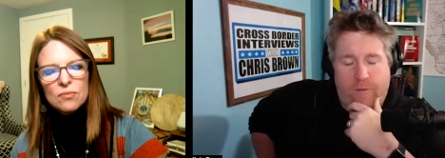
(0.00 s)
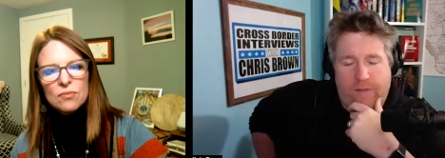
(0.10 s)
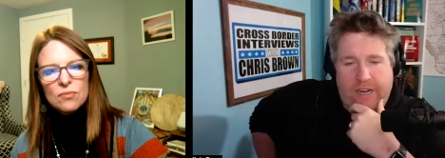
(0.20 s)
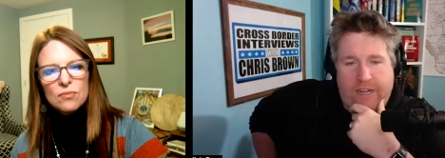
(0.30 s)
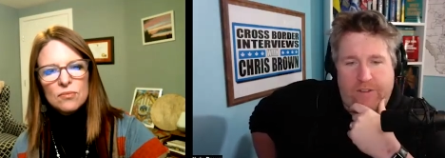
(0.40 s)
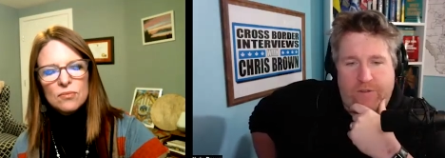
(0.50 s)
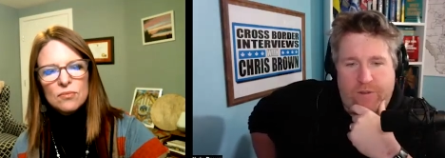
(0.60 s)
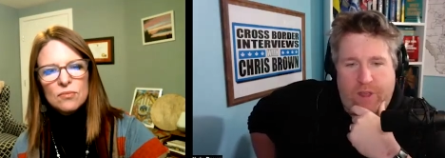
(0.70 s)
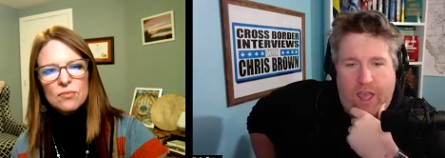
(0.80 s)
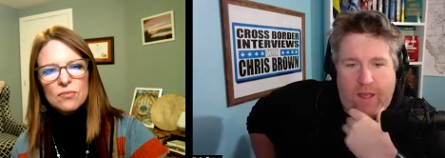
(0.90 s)
Speaker 1: over the next
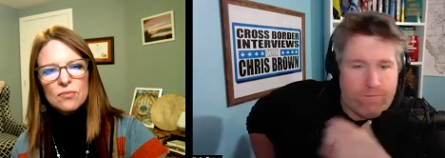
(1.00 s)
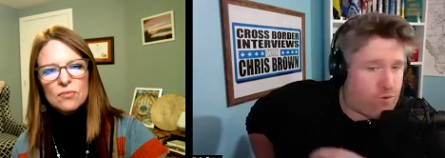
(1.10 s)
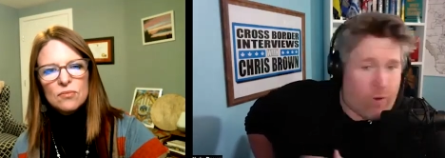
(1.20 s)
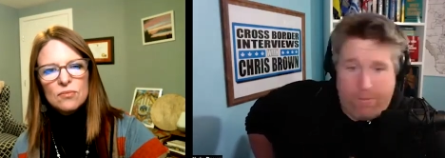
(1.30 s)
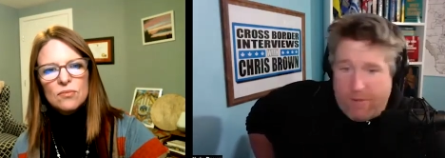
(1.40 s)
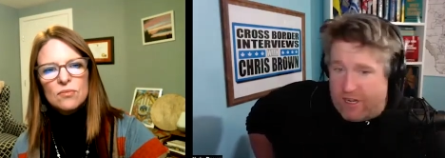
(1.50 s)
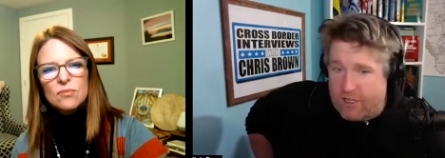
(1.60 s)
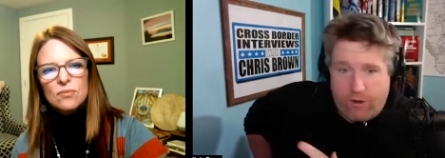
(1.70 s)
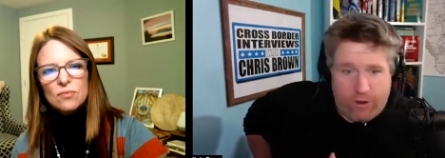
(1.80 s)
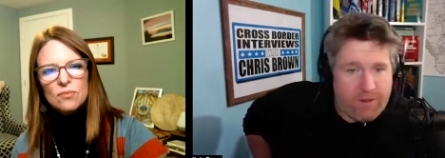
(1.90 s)
uh, 20 minutes,
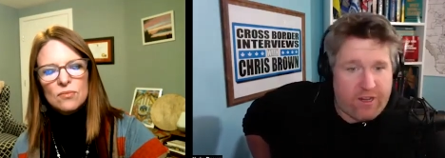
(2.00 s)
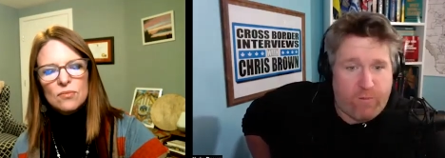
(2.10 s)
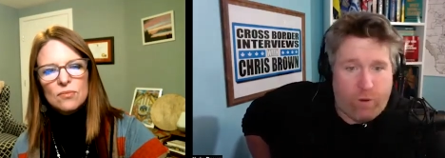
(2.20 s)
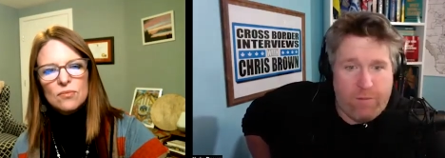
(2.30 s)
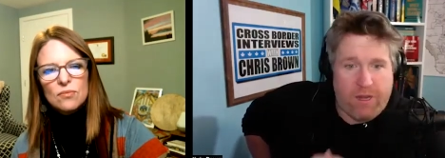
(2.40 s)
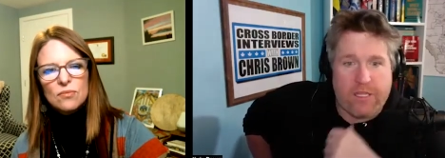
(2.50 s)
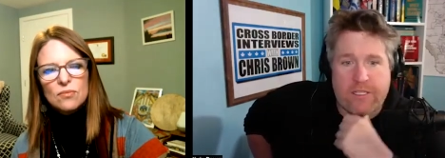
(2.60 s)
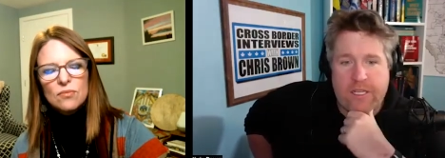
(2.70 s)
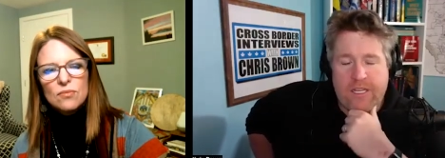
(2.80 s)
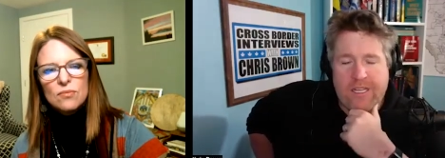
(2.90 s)
30 minutes, 40 minutes.
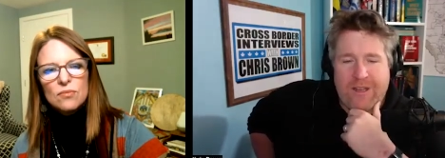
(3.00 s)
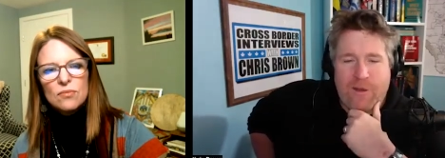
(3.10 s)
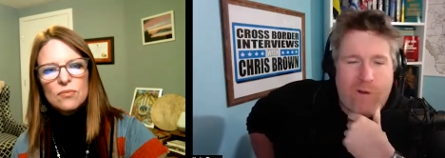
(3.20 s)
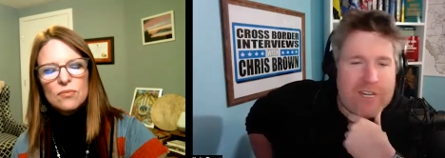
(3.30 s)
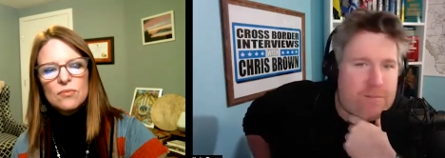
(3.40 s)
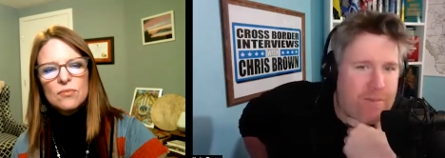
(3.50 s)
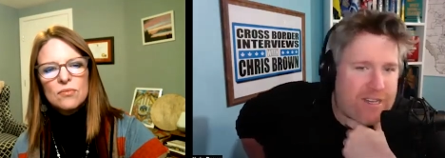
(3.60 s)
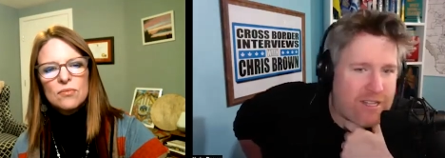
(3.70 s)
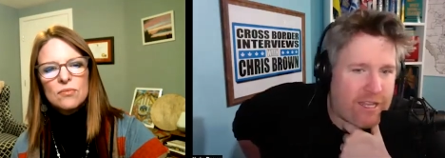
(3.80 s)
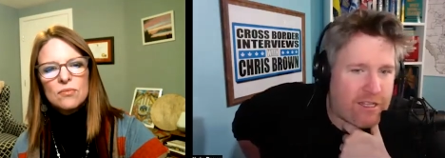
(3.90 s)
What is
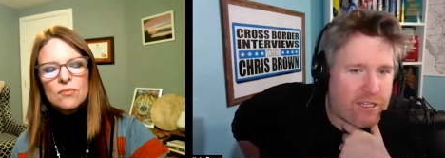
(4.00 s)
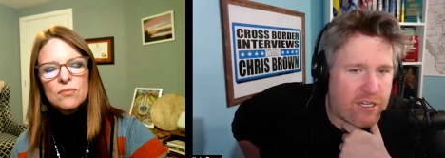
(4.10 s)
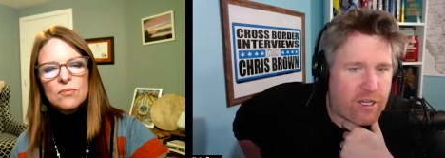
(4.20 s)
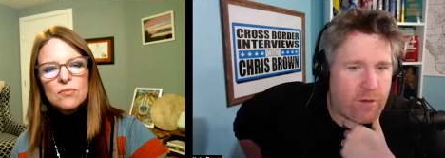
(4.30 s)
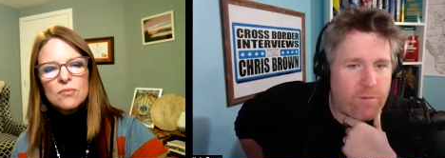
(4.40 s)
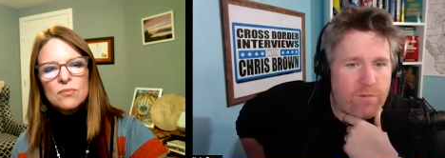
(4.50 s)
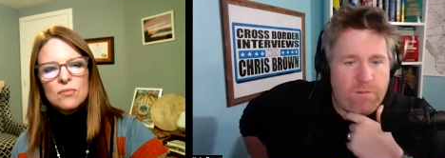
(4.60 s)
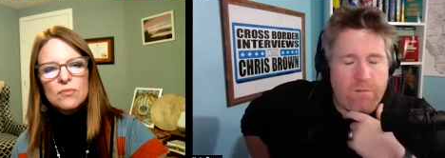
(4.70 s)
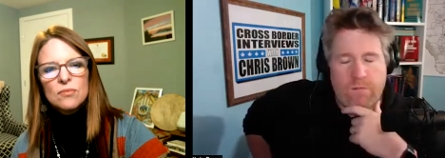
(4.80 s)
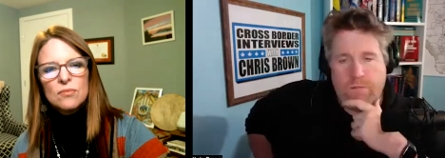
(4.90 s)
mental health to you?
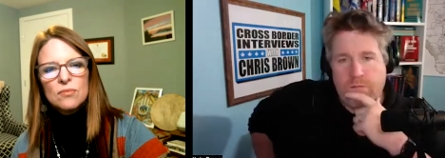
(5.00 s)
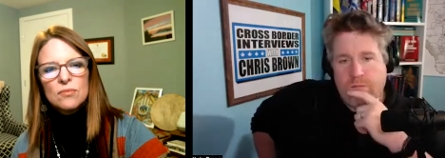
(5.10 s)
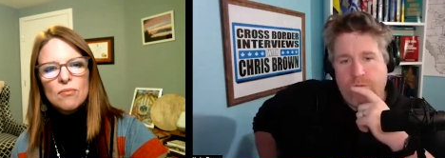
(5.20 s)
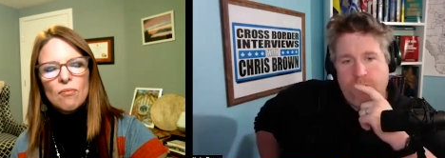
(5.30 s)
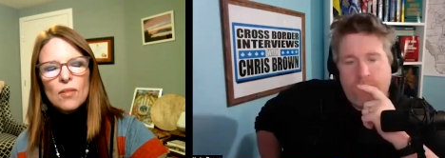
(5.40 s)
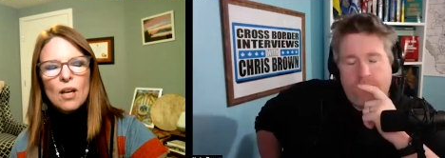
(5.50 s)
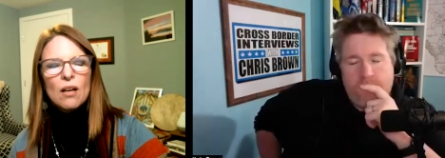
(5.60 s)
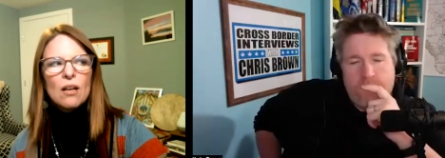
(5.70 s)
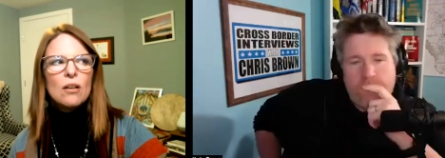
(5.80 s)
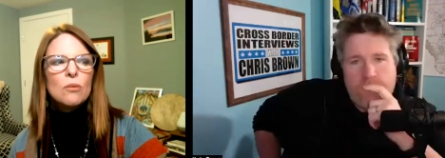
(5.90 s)

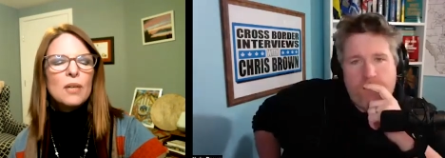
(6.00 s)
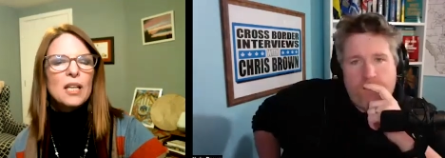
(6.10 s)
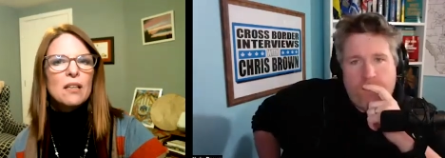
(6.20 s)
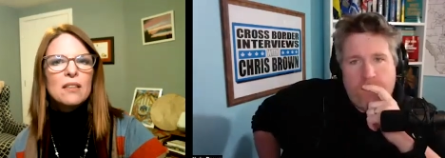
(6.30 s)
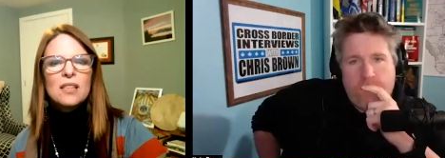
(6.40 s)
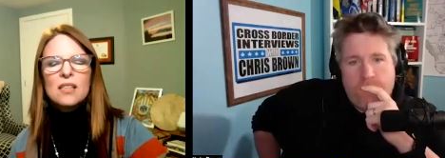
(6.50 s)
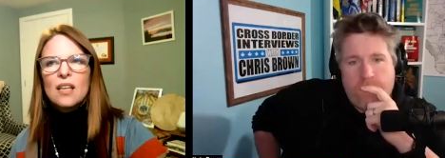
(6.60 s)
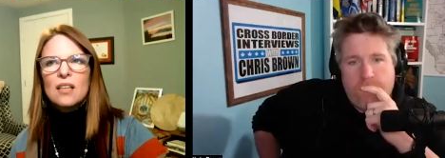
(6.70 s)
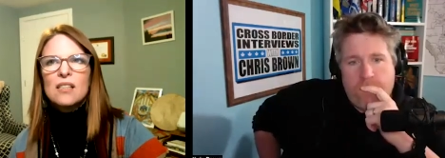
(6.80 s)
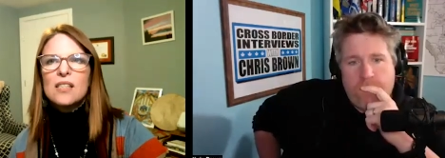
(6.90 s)
Speaker 2: Oh my goodness,
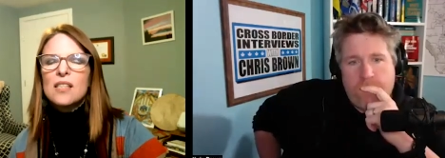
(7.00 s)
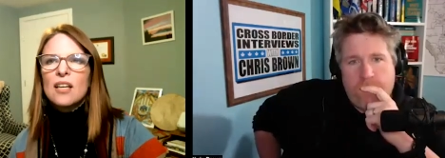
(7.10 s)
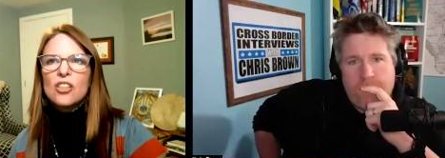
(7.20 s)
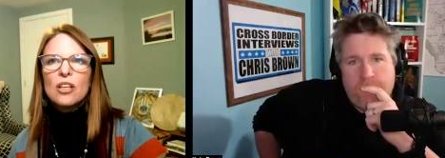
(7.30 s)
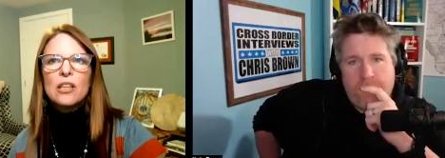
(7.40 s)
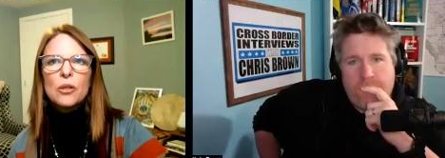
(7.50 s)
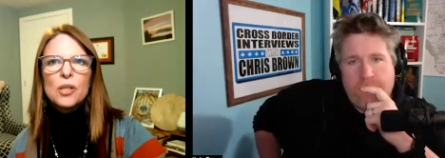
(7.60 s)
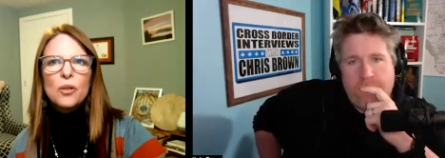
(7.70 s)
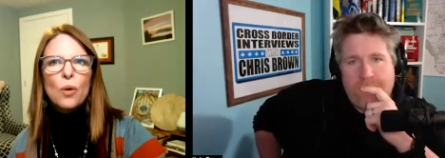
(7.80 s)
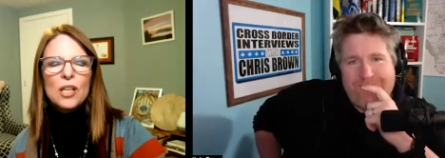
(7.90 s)
that is such a
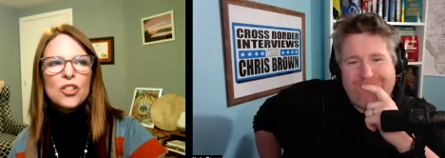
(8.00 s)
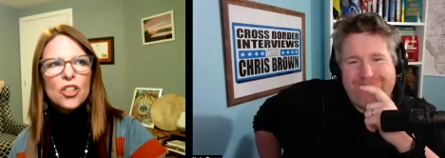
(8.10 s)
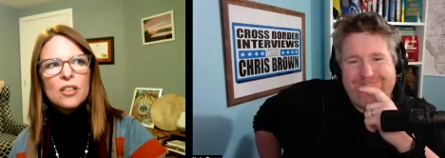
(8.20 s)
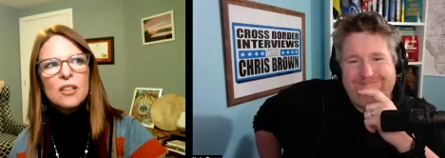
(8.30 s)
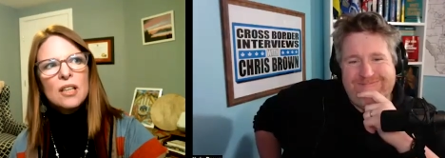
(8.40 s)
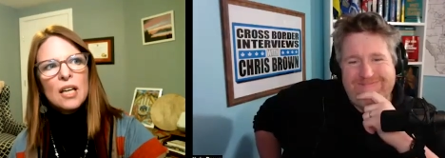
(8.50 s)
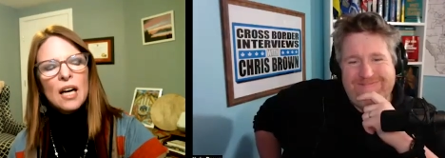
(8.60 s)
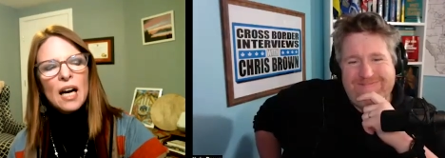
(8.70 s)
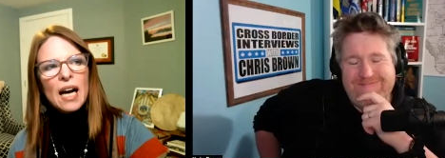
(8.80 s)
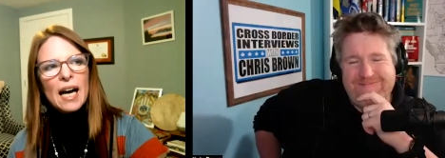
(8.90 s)
loaded question.
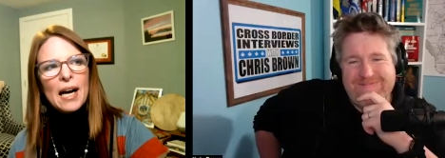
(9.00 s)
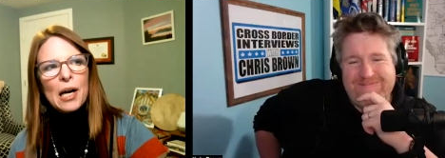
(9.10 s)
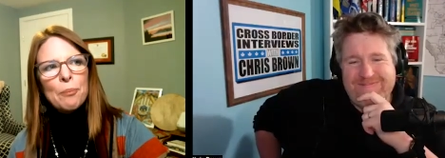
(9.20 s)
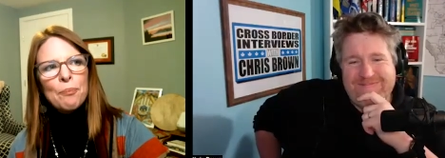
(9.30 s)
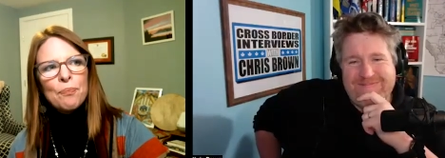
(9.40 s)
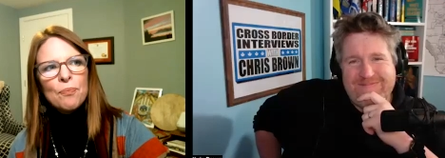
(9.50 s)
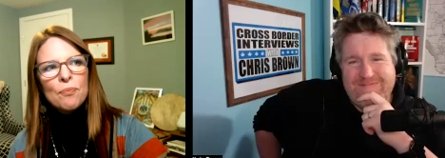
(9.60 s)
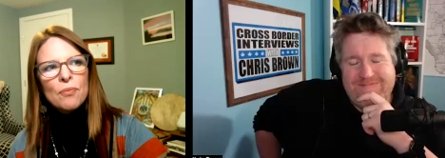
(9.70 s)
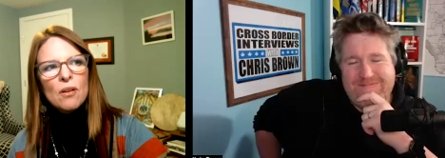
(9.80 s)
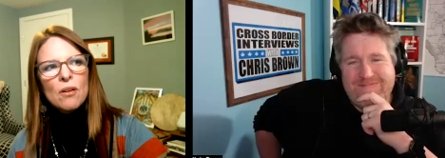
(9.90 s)
Um,
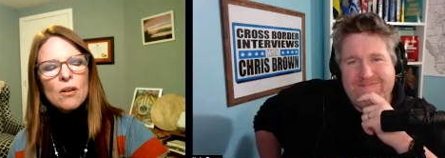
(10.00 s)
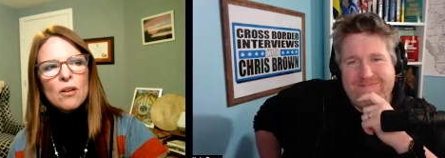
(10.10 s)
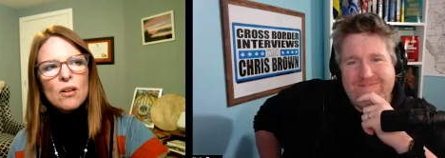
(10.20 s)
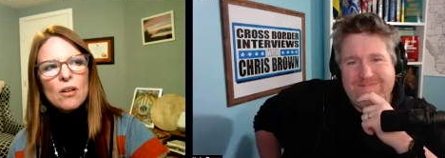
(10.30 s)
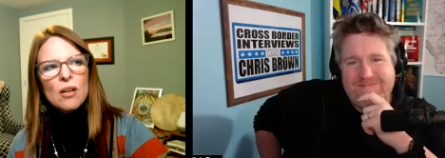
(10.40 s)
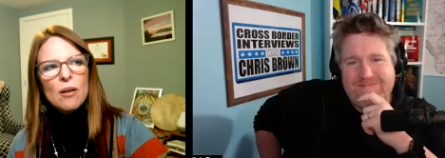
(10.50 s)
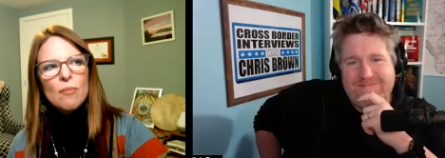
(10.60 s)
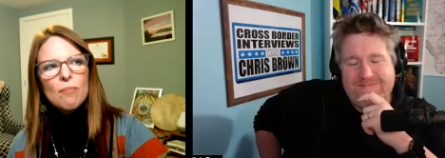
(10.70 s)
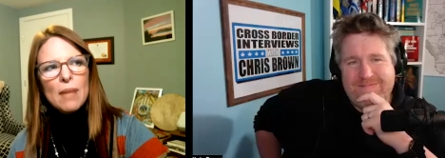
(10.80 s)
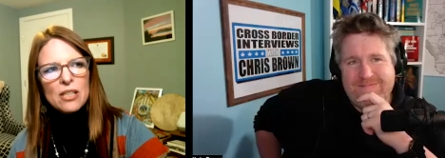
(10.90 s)

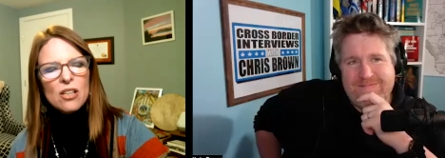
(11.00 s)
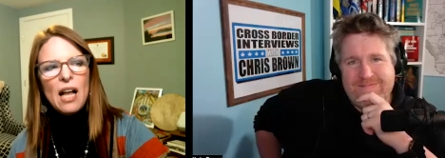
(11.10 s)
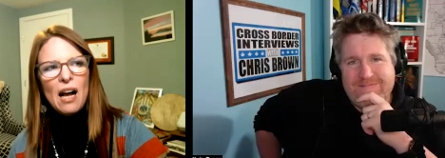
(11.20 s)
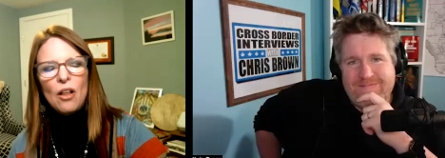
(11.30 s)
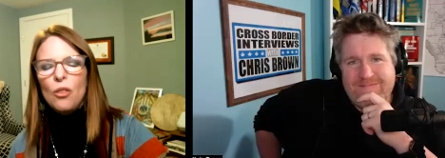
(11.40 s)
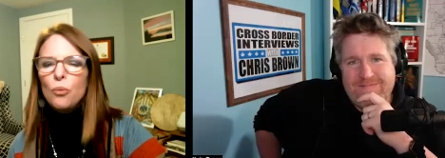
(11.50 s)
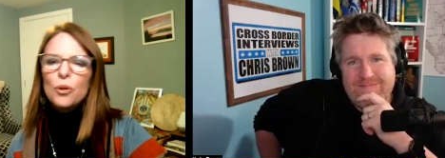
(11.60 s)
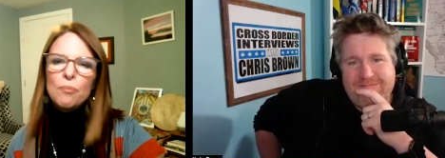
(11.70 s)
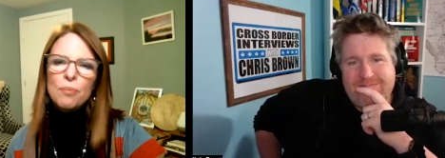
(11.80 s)
mental health would